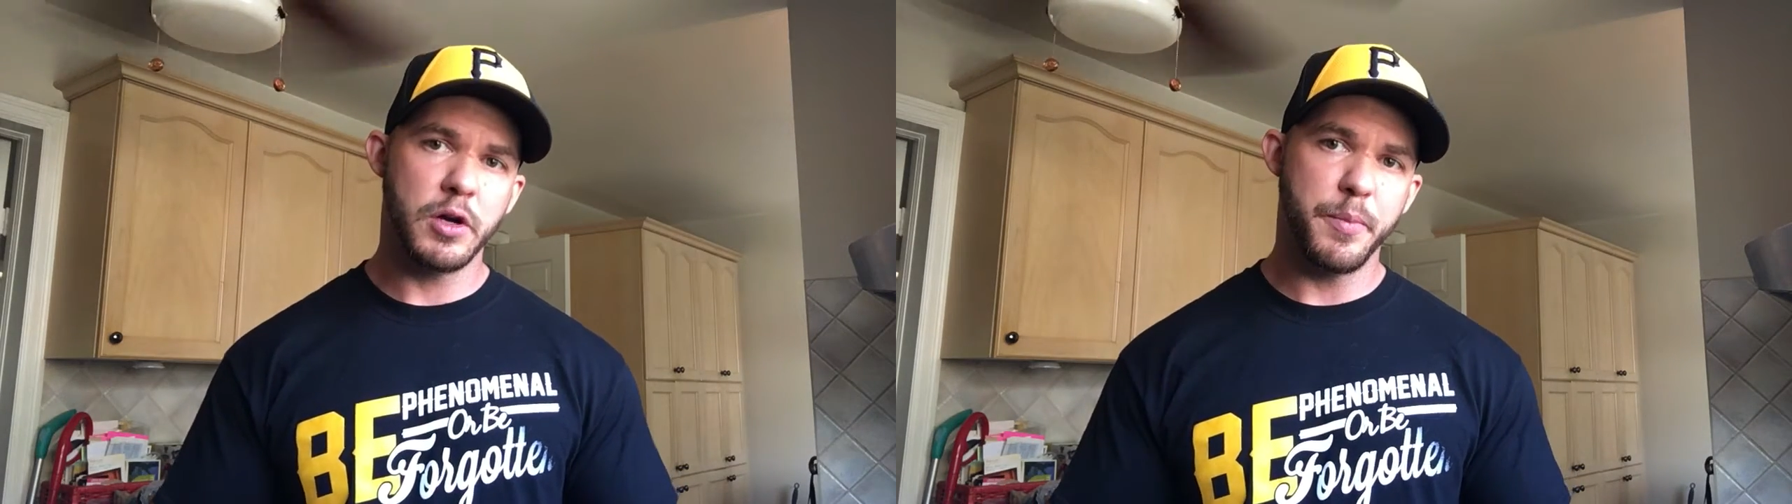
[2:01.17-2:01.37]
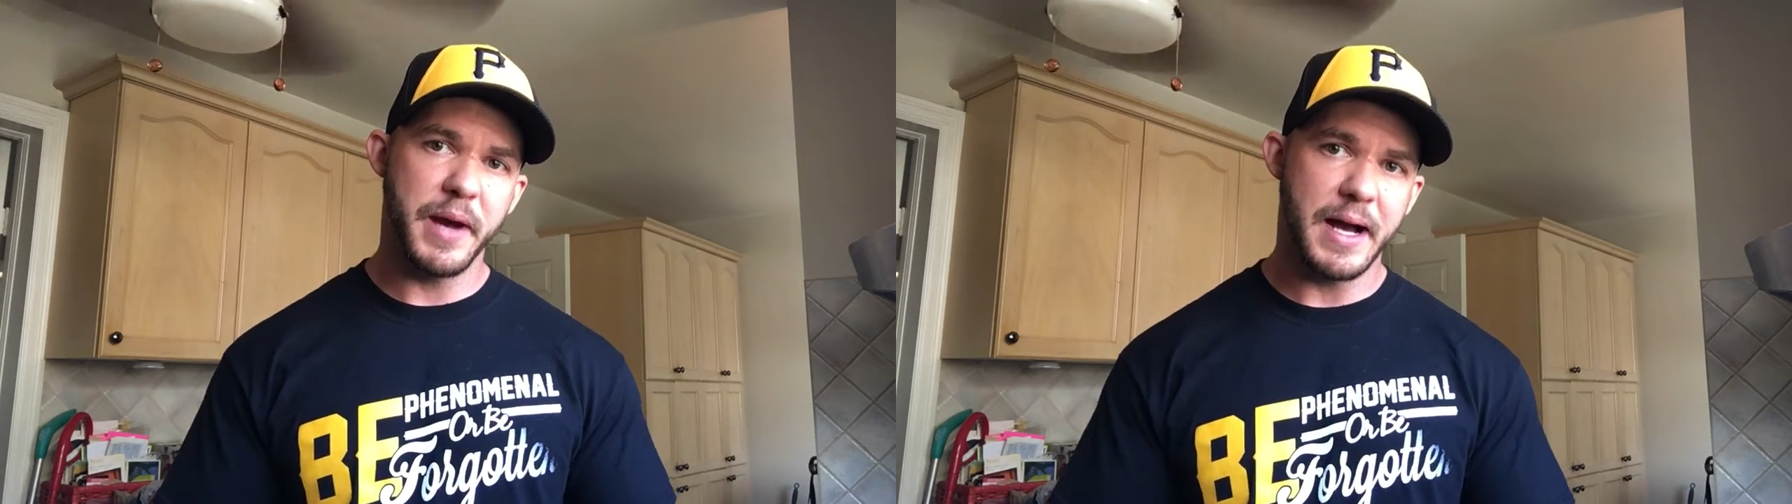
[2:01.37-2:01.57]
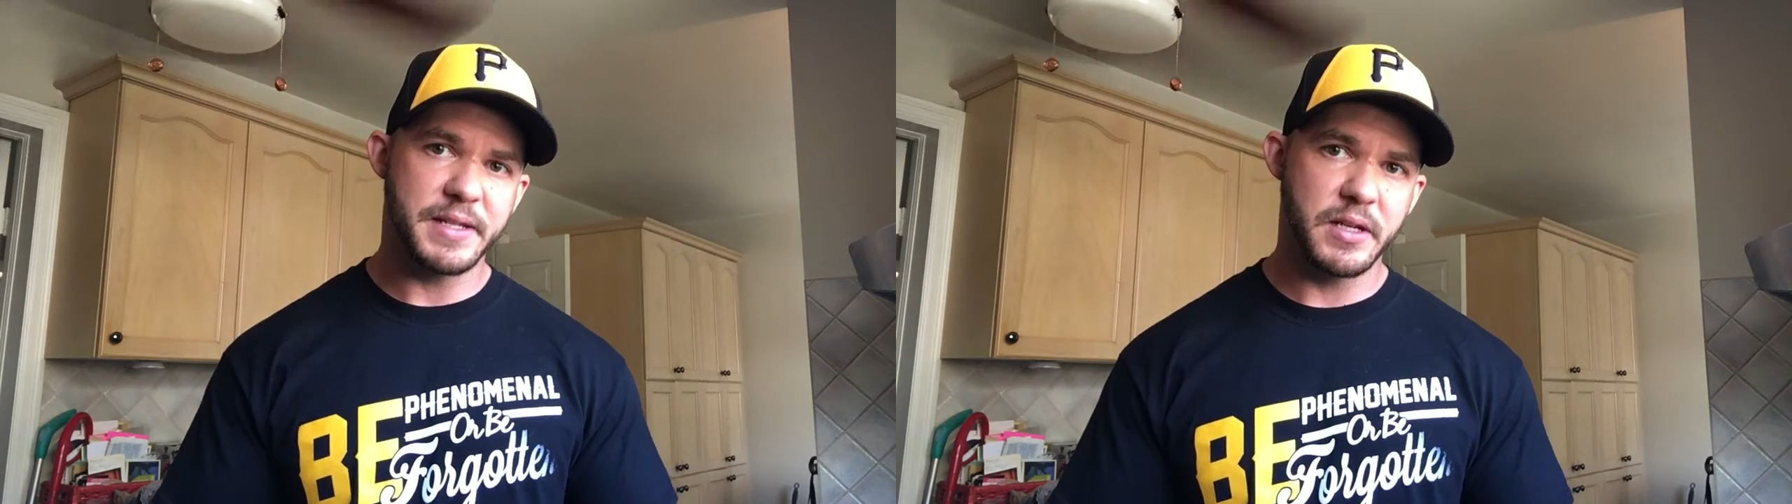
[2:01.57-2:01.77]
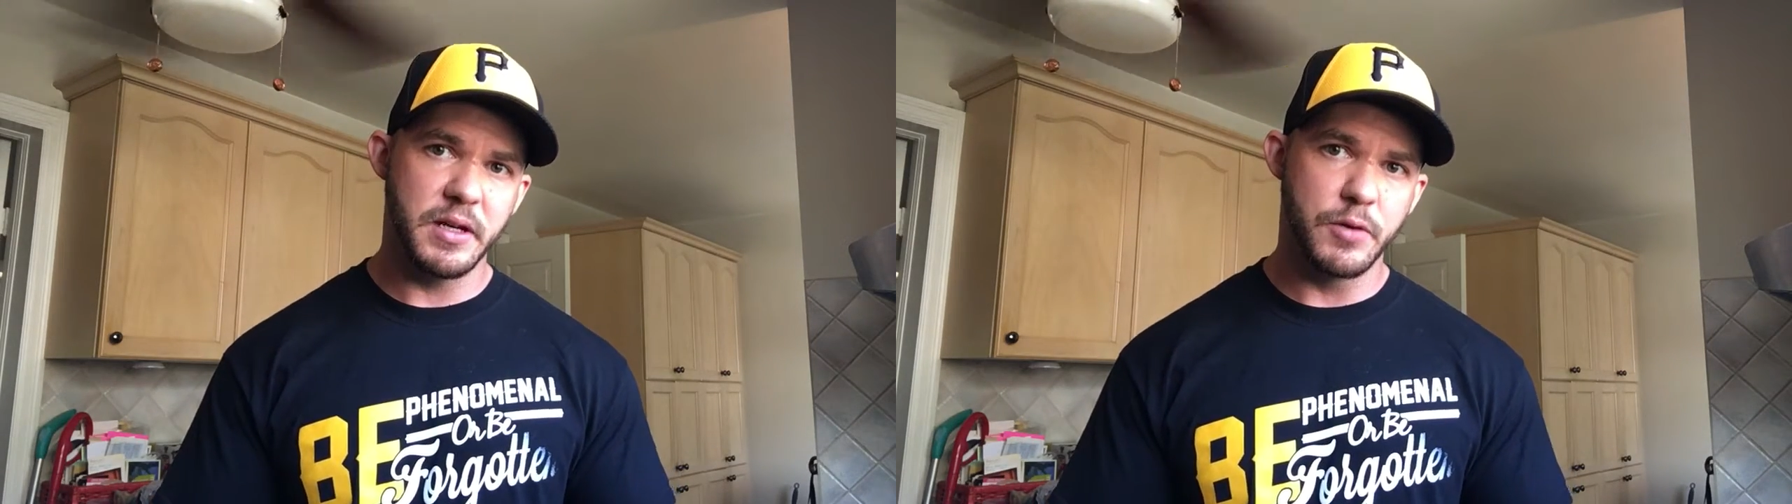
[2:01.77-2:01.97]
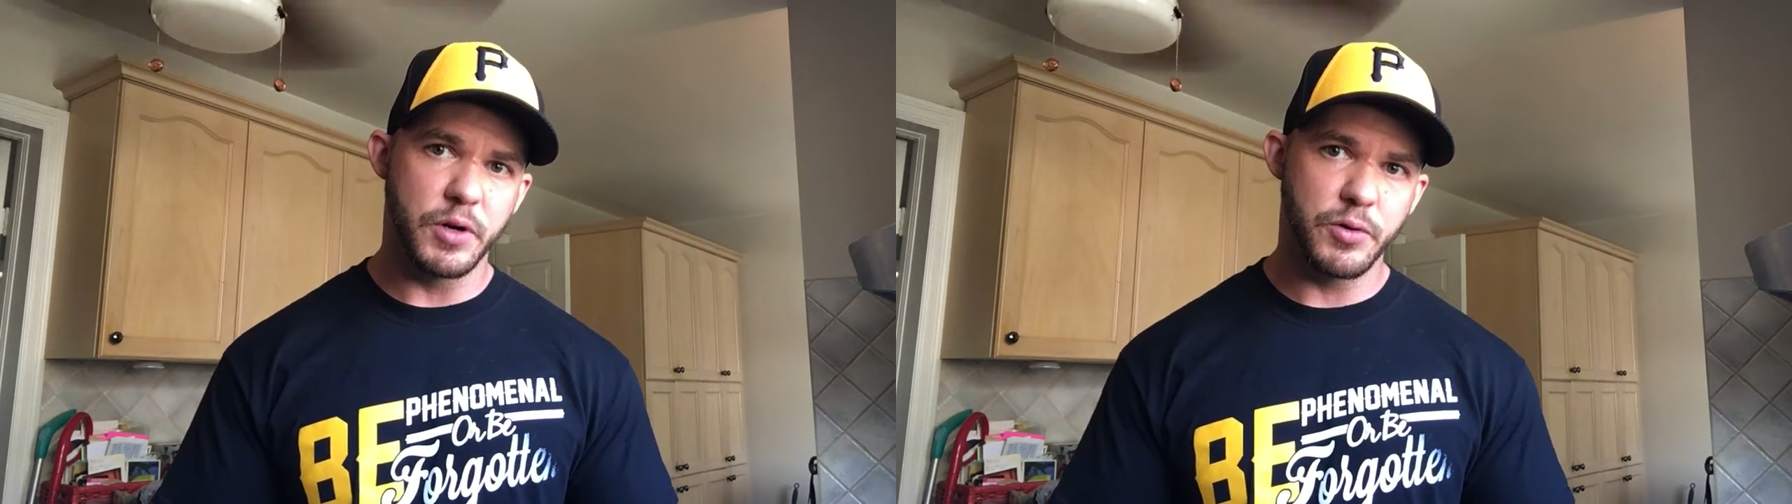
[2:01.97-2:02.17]

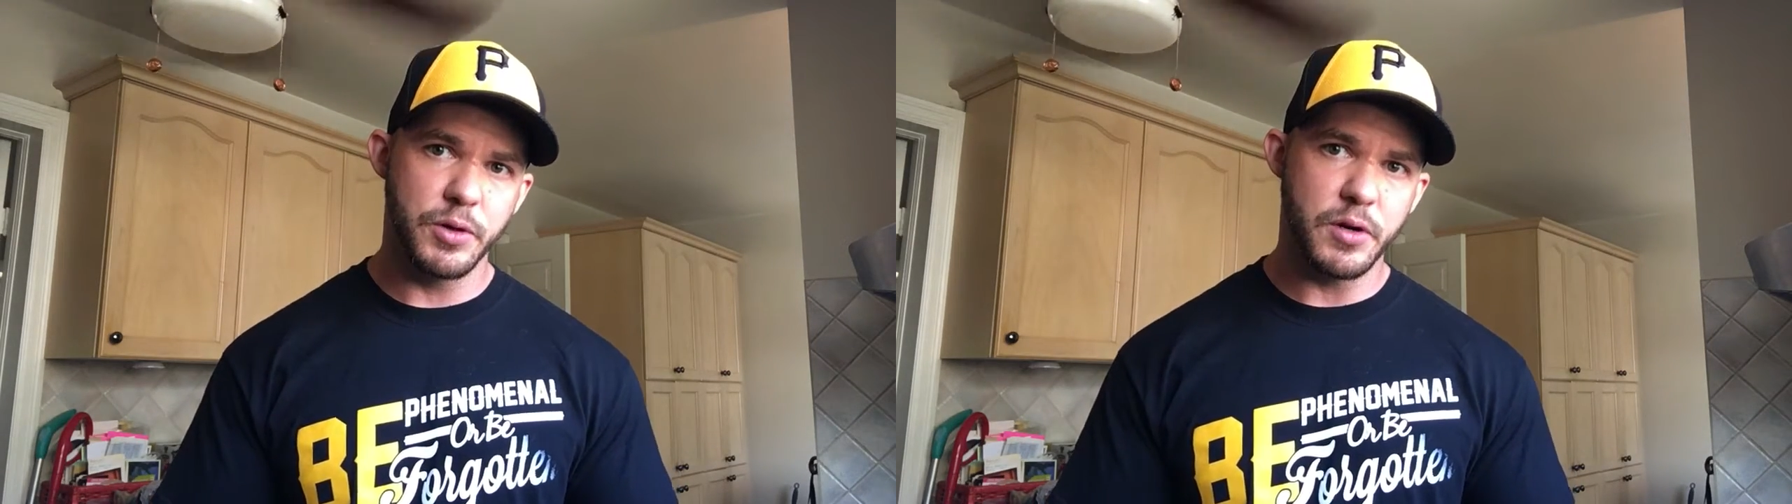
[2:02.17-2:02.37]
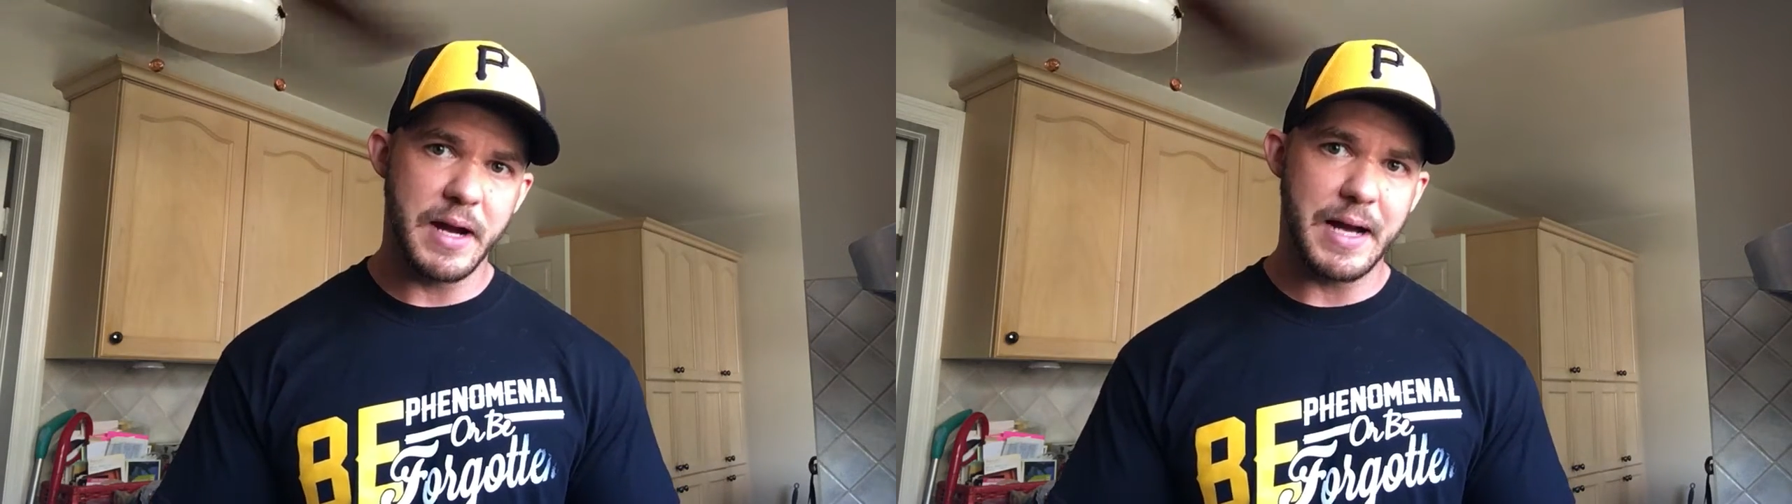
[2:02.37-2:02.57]
capacity to recruit your